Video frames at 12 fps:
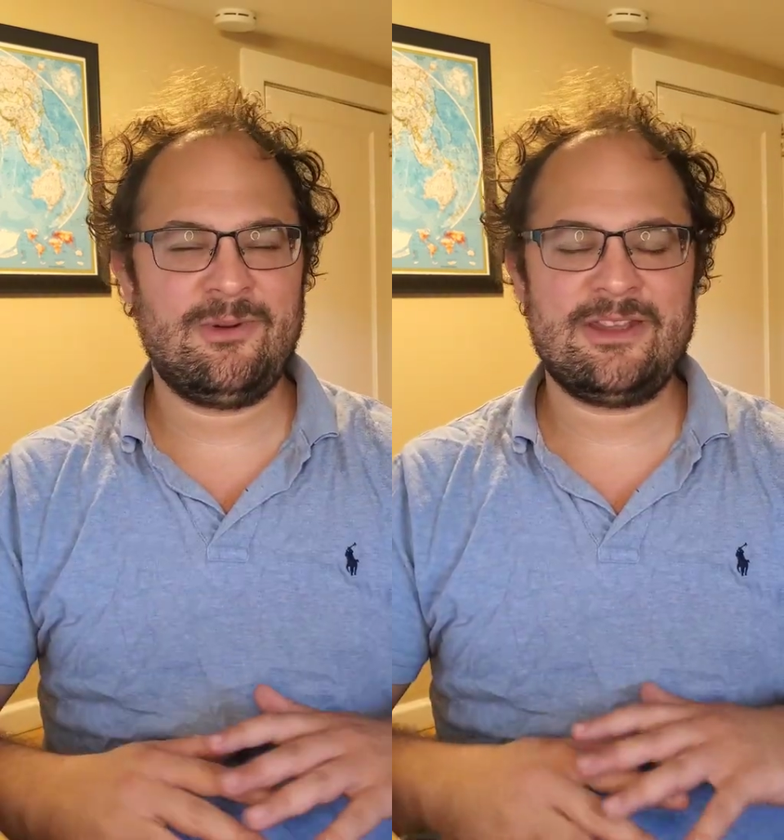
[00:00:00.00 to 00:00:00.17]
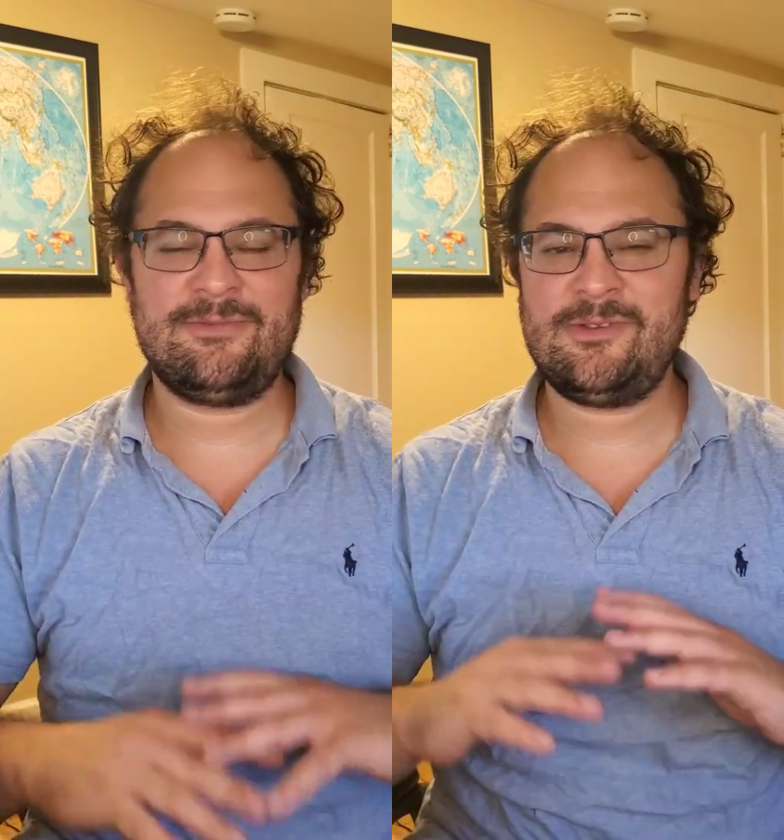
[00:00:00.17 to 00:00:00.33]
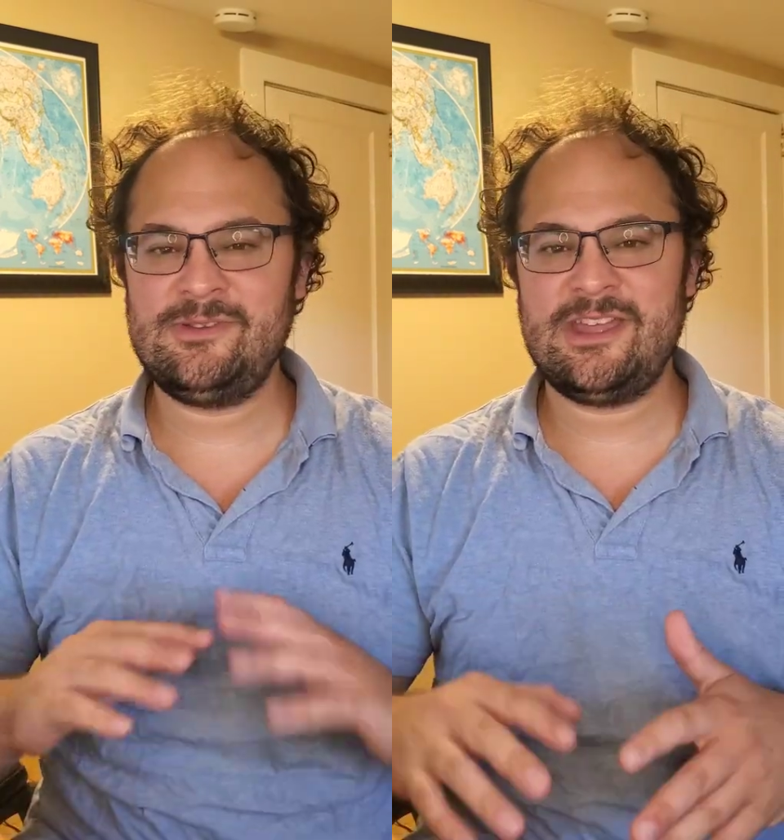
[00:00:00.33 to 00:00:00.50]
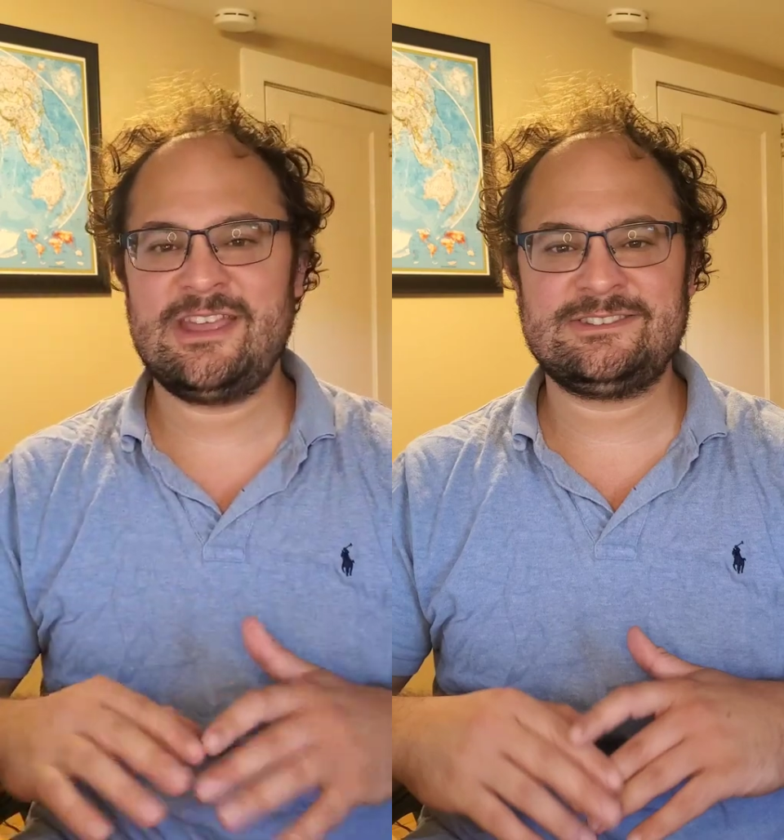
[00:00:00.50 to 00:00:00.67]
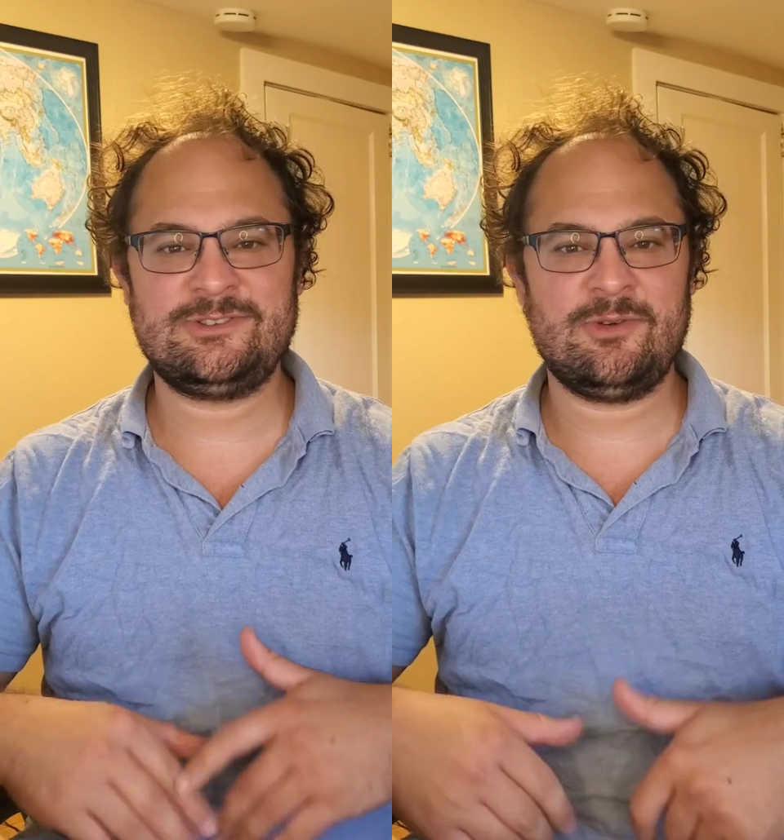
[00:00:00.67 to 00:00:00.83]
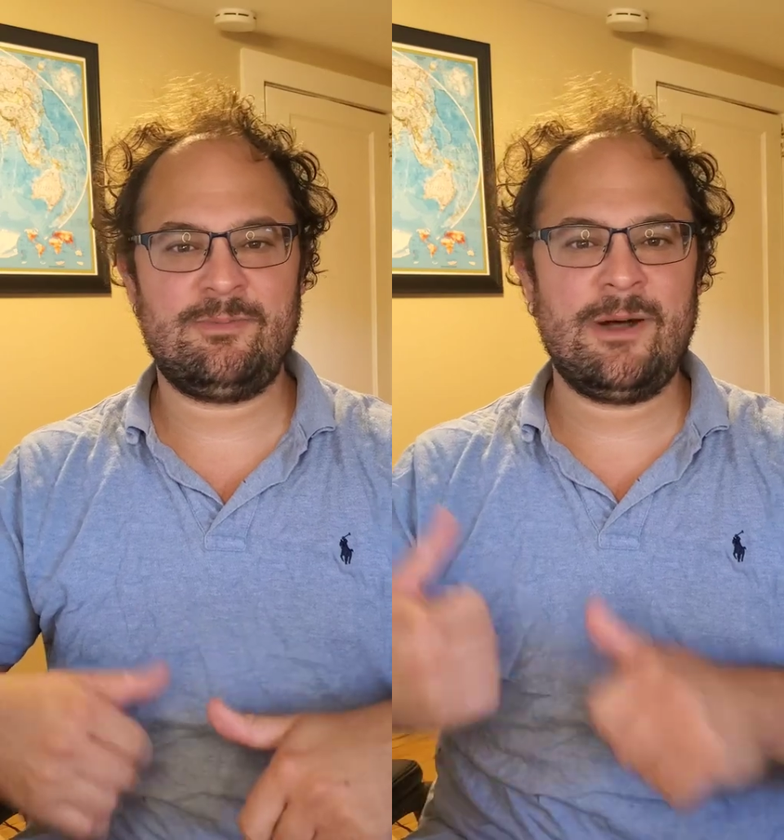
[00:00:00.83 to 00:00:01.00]
Wait a few
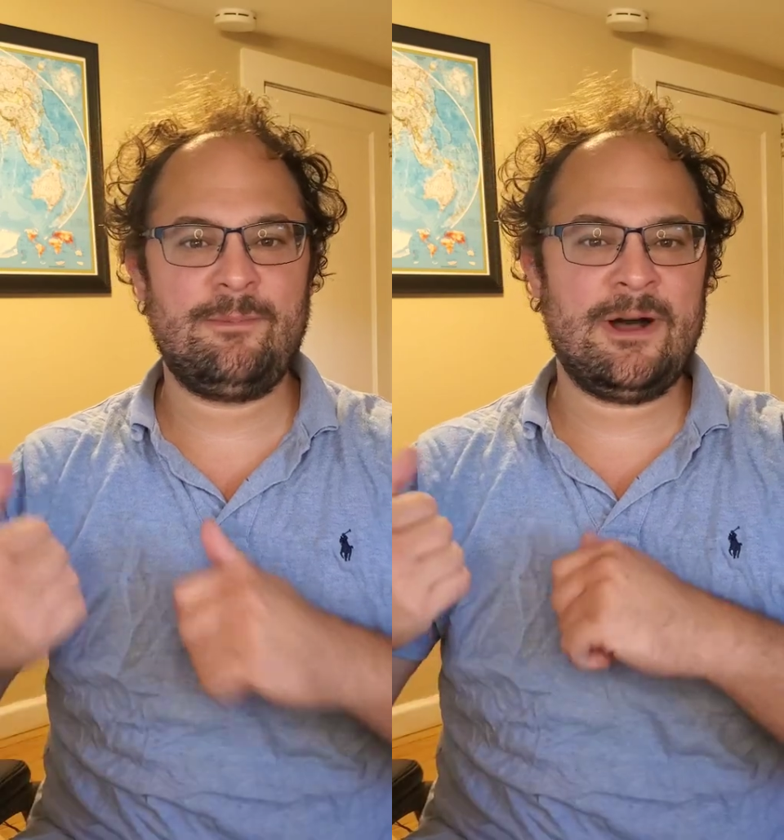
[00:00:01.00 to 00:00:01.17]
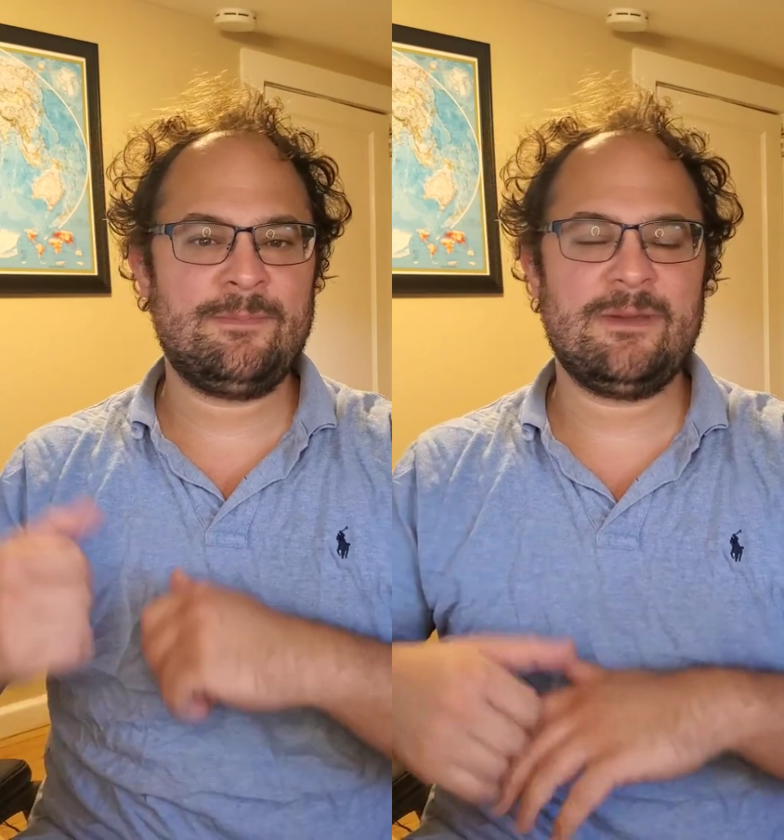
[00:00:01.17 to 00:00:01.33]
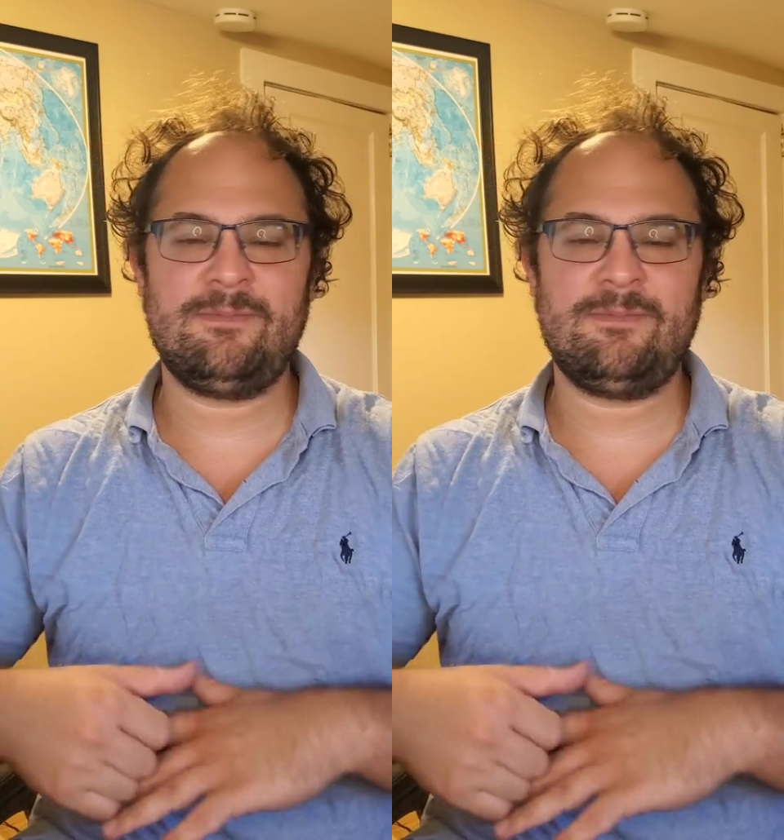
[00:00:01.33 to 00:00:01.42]
days to a pump up.